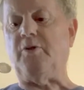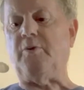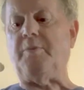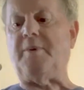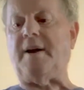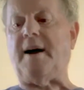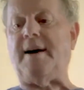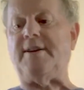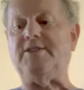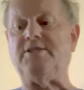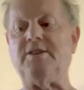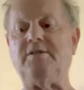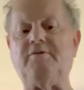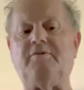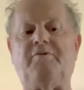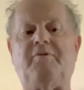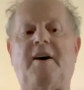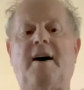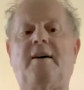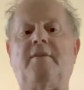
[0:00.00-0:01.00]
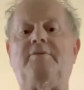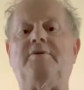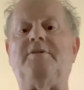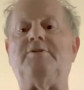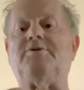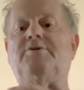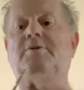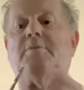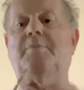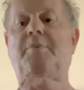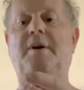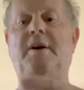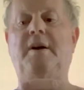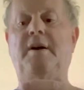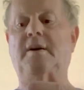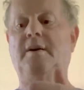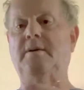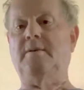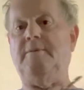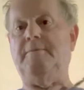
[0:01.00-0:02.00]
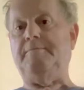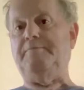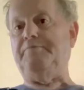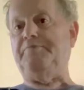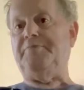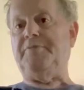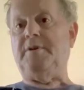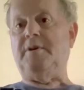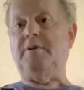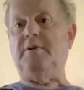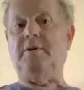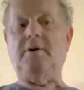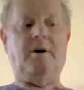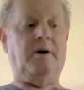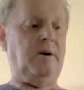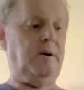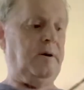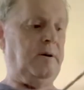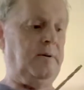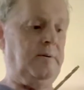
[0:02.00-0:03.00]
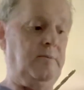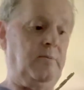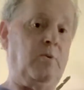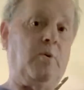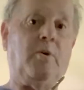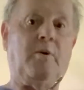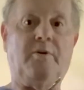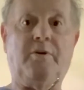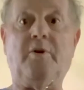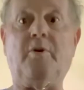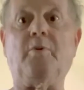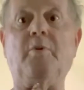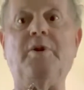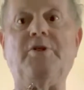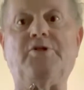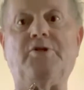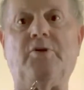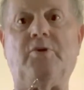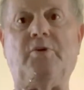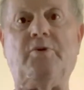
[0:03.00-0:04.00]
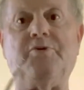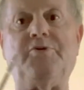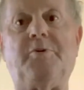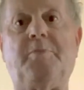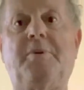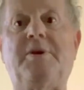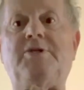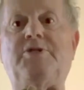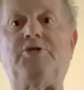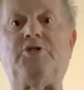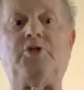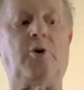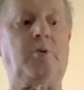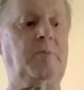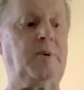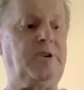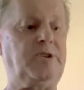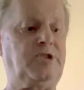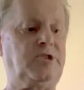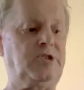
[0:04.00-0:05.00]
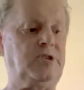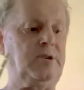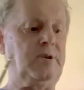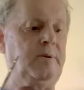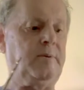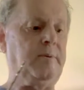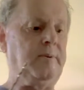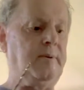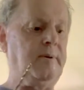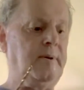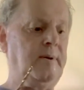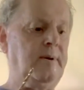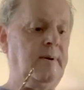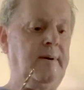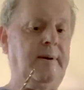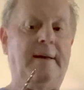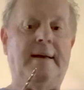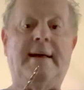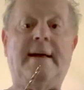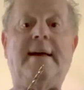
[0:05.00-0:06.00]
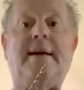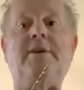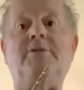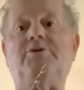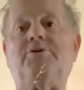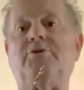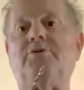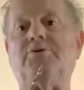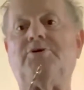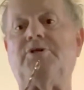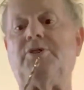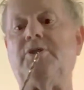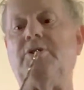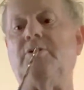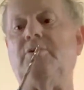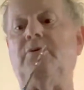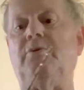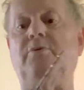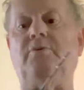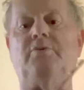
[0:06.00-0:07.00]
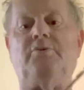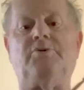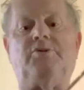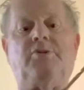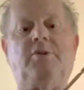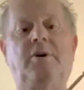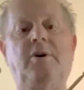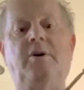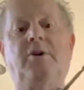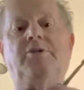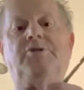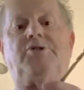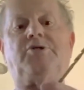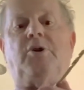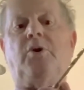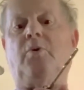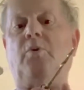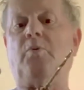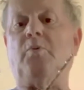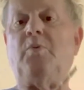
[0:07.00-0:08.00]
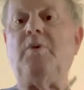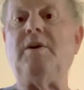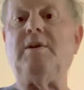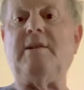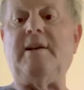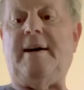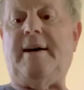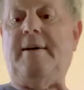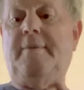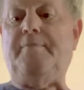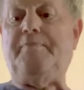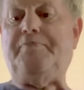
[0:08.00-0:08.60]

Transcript: but I just found this to be, or the original, to be so much easier to use. So really,